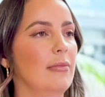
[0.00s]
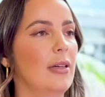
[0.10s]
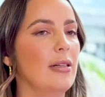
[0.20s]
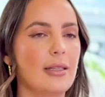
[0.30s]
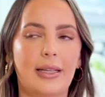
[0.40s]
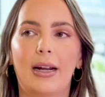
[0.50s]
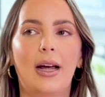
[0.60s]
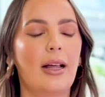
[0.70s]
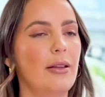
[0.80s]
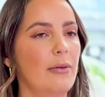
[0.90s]
and just get
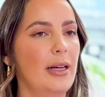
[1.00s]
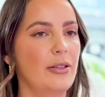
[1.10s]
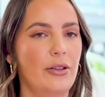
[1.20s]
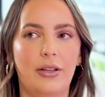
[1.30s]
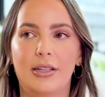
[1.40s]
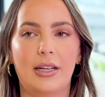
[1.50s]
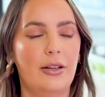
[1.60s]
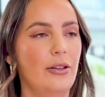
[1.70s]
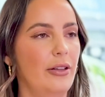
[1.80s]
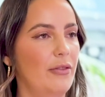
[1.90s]
it out of the way so you
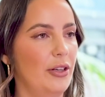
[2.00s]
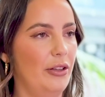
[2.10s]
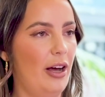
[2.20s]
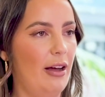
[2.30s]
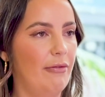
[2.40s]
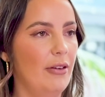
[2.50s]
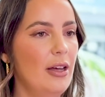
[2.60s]
continue living your life.